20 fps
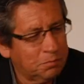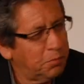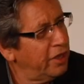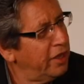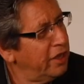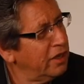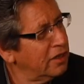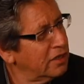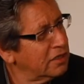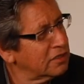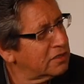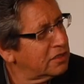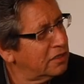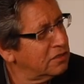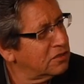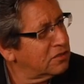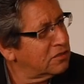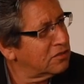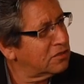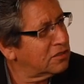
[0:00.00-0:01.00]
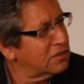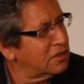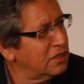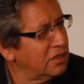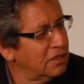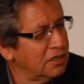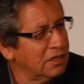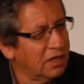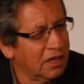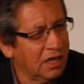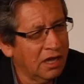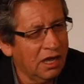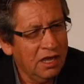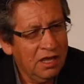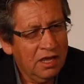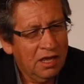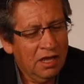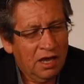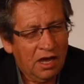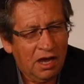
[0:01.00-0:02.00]
players. I used to see
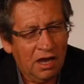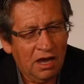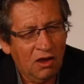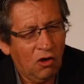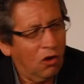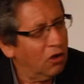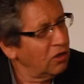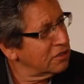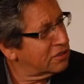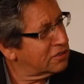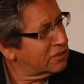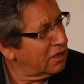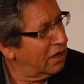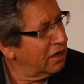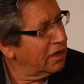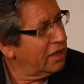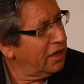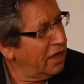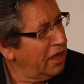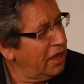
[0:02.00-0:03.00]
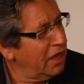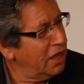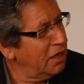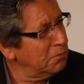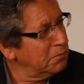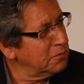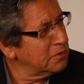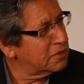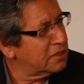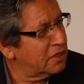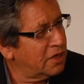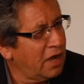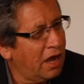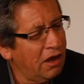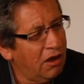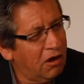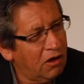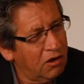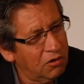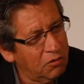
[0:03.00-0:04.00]
all-star games, and
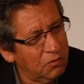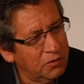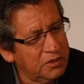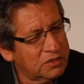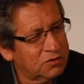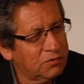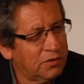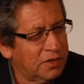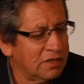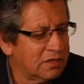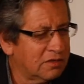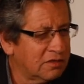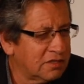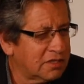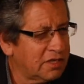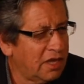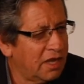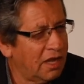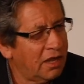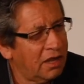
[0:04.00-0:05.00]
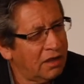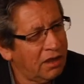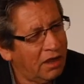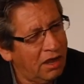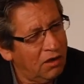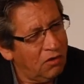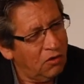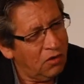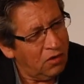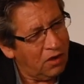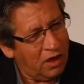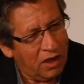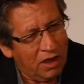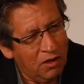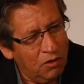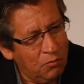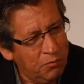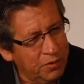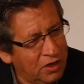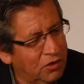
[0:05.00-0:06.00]
I always wanted to say it
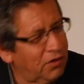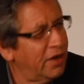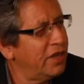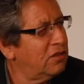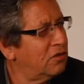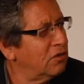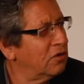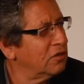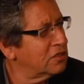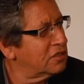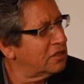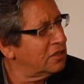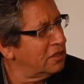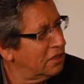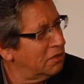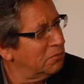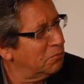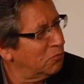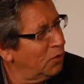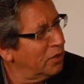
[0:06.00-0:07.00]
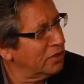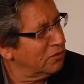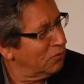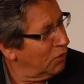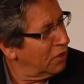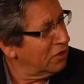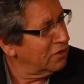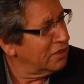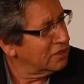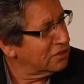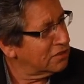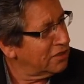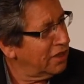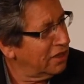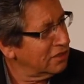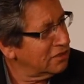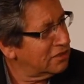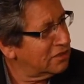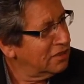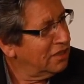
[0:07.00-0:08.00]
would be great to go see them one of these
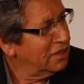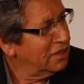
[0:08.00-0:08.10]
days.